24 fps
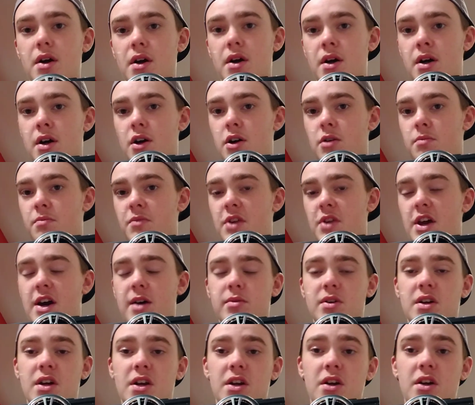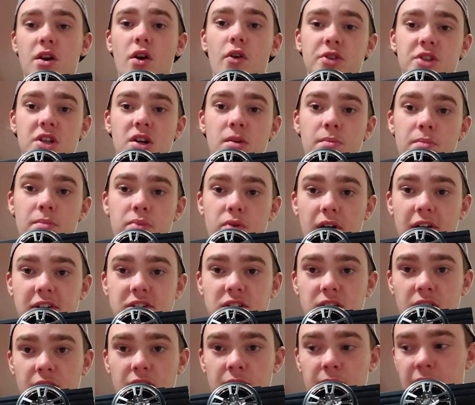Now we're gonna go to the
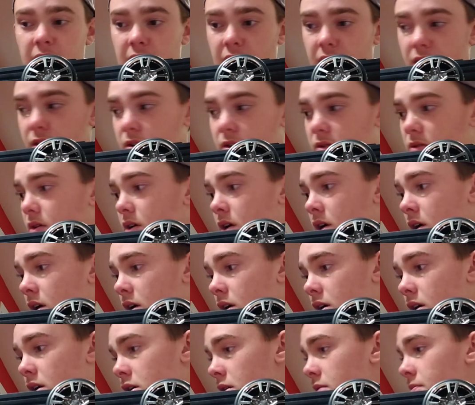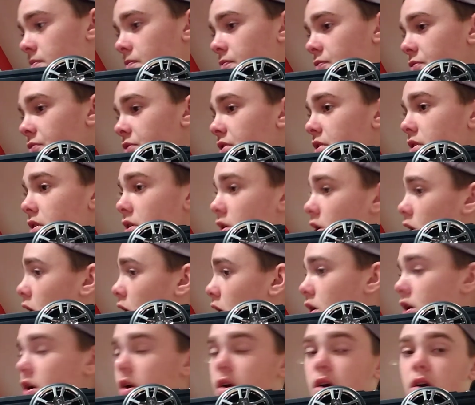price of the radio.
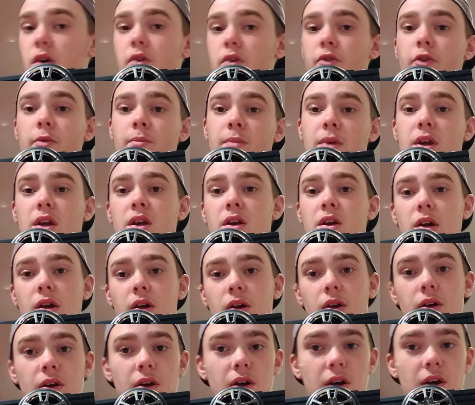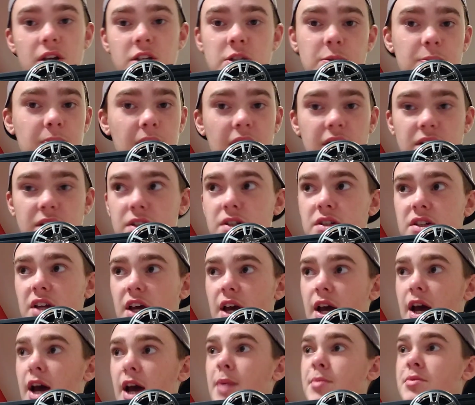For me, this price is
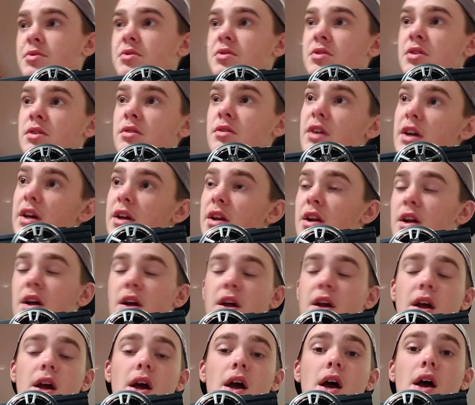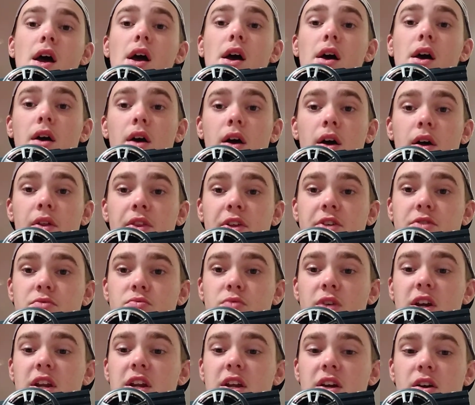absolutely great. This
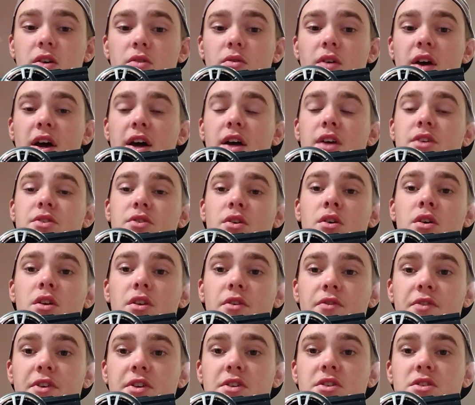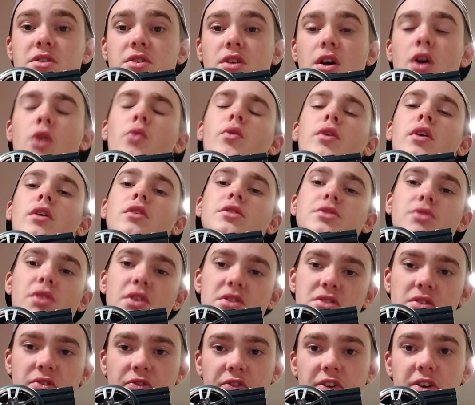radio has all the features. Oh, it also
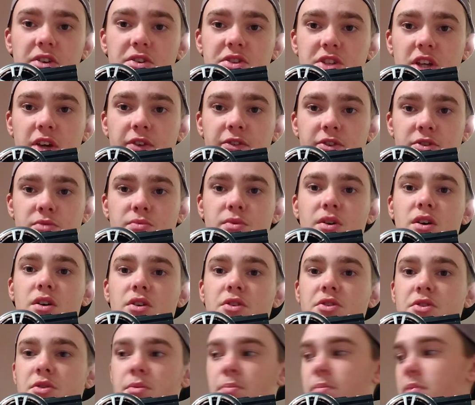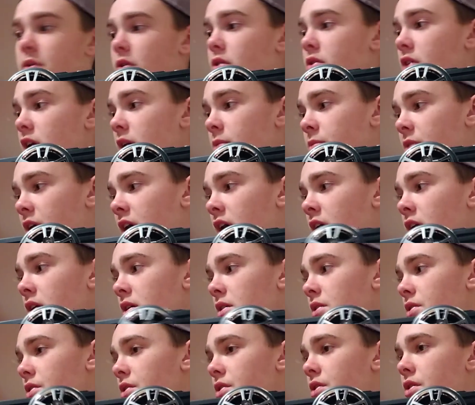has a failsafe as well to program
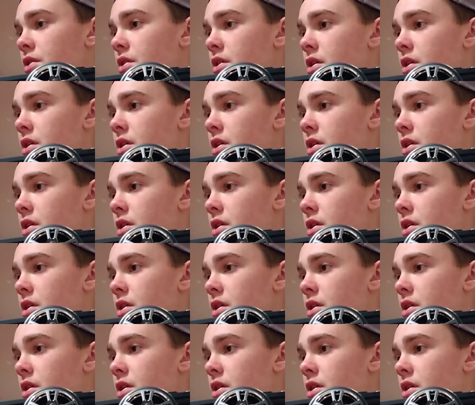that.